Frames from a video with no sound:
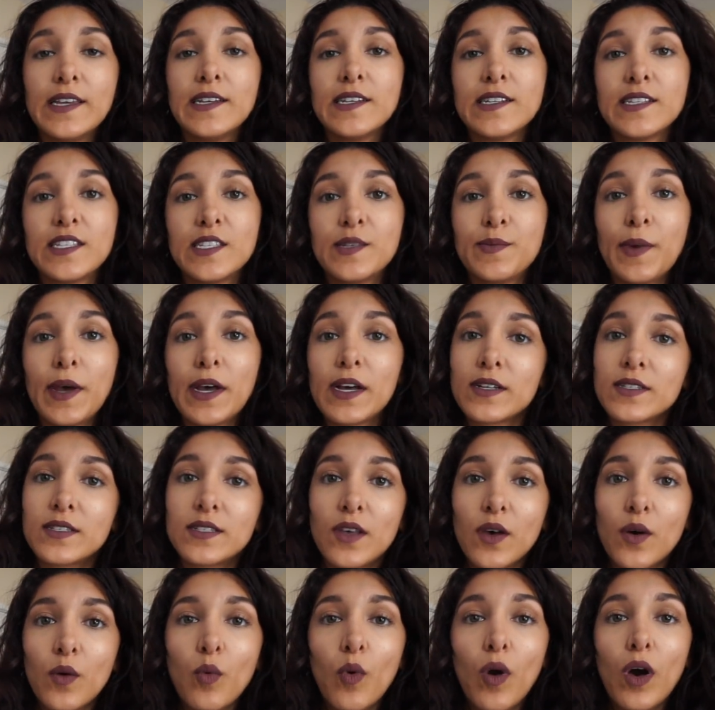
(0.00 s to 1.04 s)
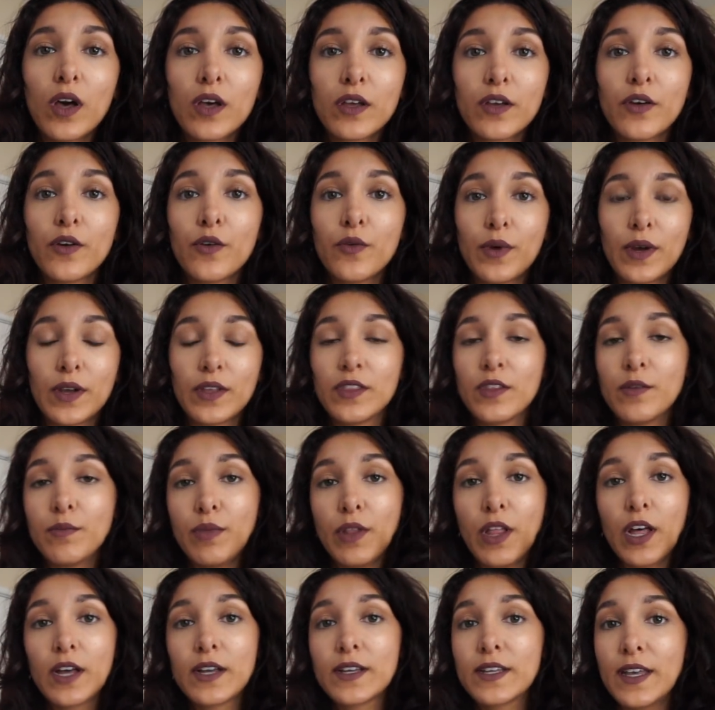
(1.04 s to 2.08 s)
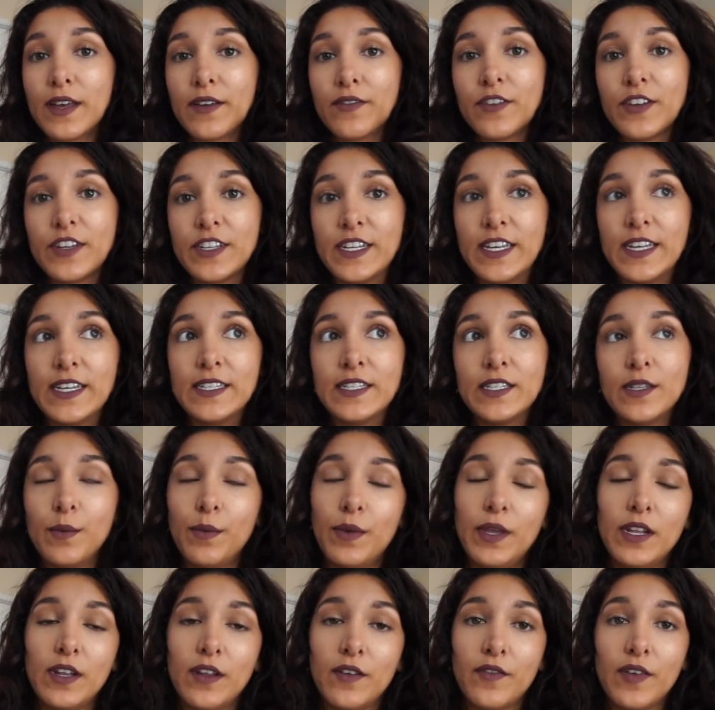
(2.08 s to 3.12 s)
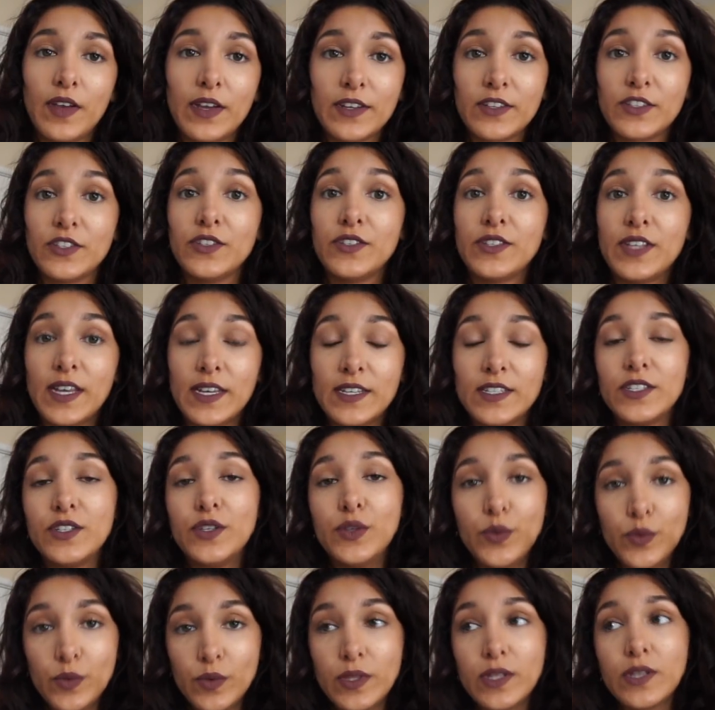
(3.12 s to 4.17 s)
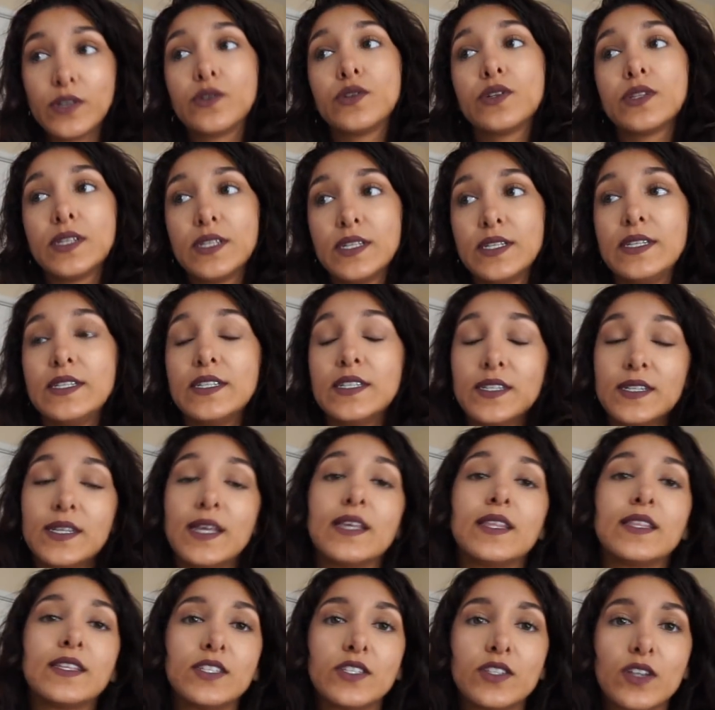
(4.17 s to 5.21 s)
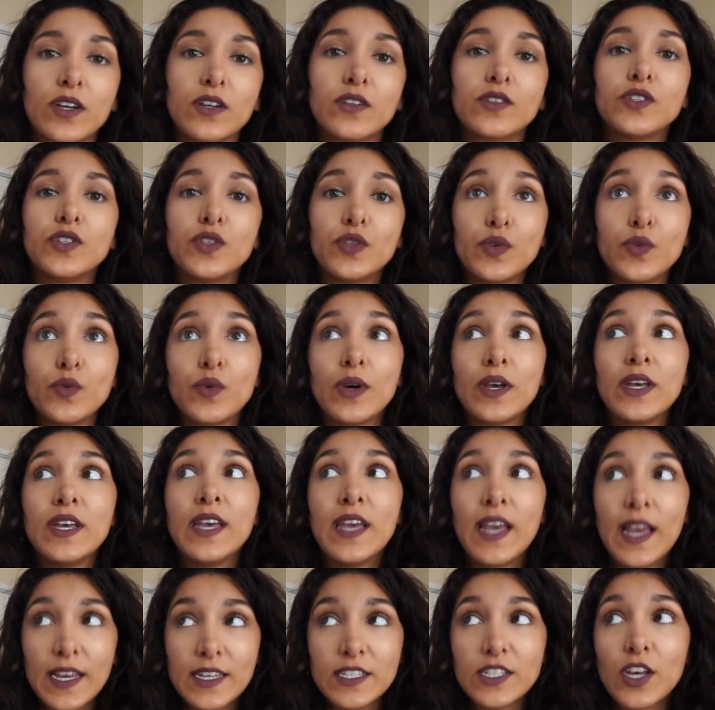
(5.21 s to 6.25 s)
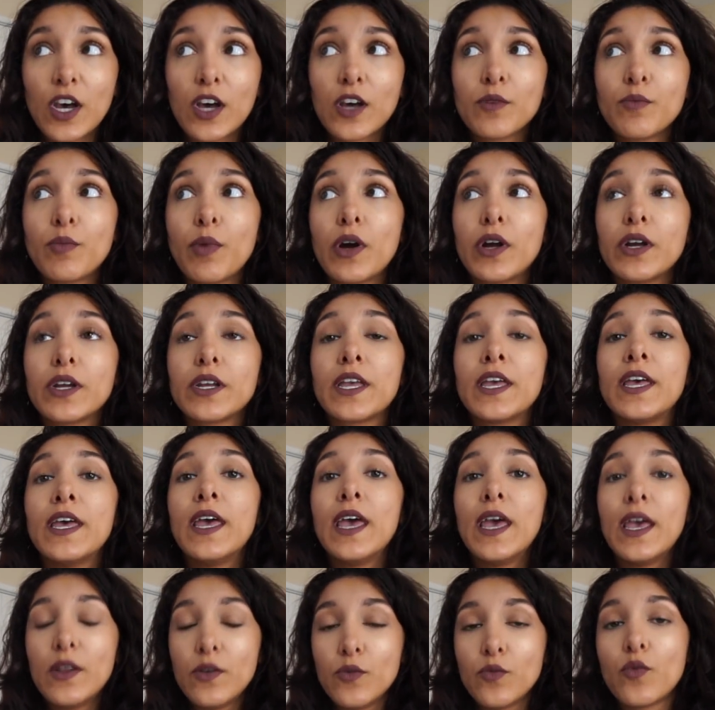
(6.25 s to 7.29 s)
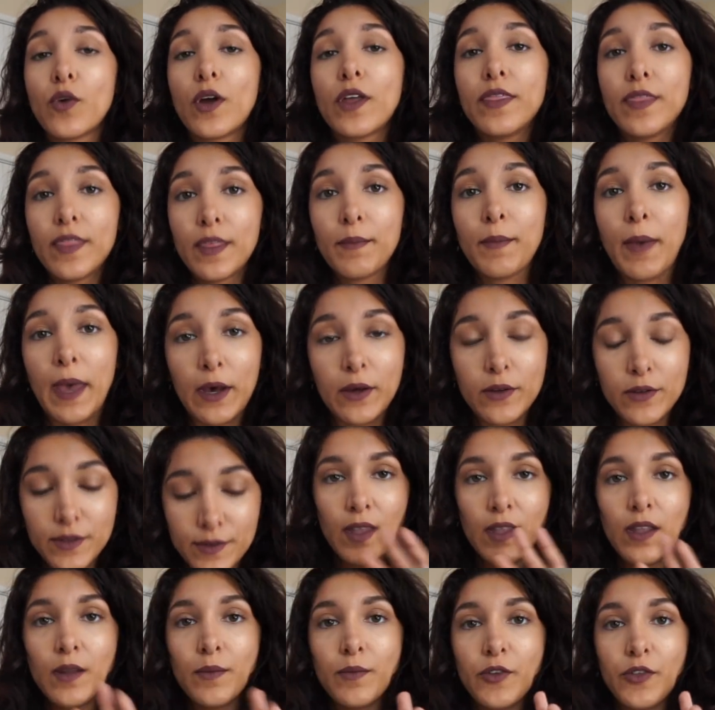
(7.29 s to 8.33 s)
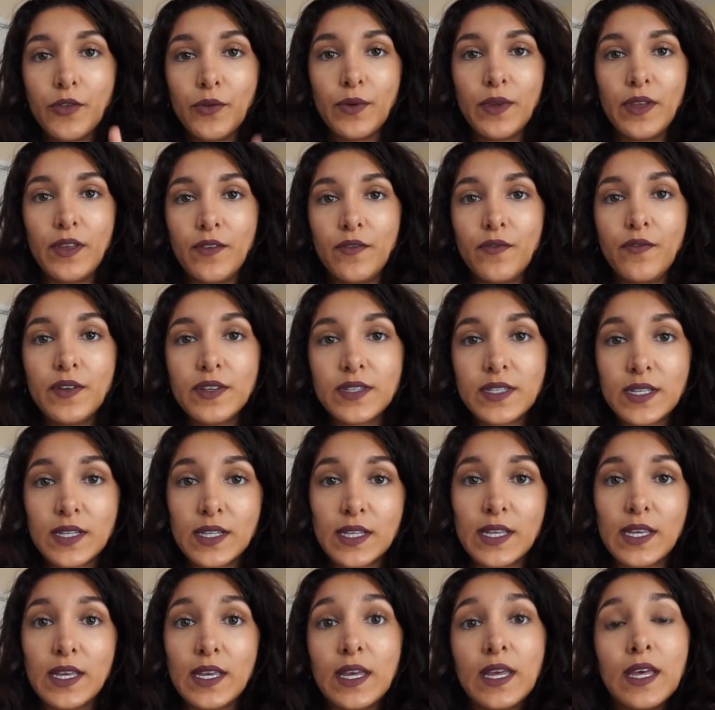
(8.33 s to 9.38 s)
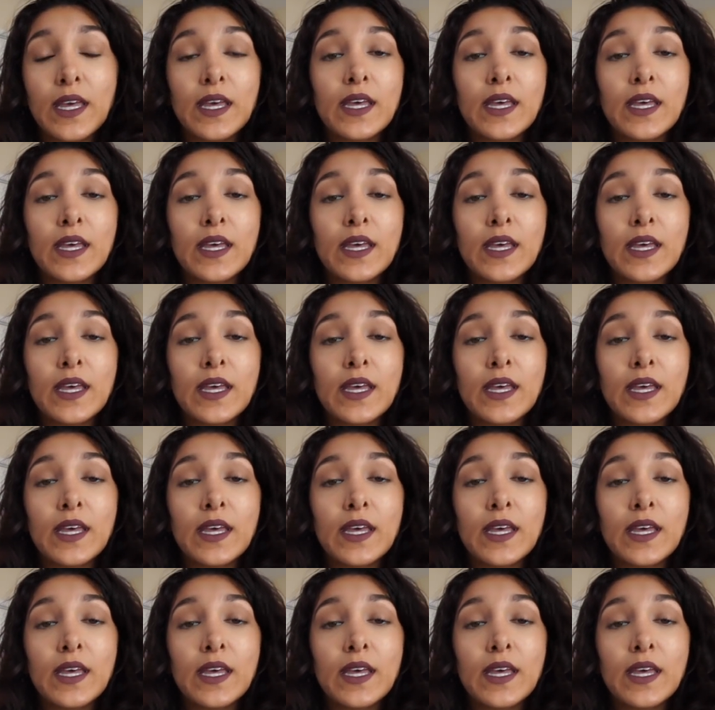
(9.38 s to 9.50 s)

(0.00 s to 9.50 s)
expect a walk around the block every day to be enough exercise. You literally need to take this dog to a dog park and run them out. Number 3, physically.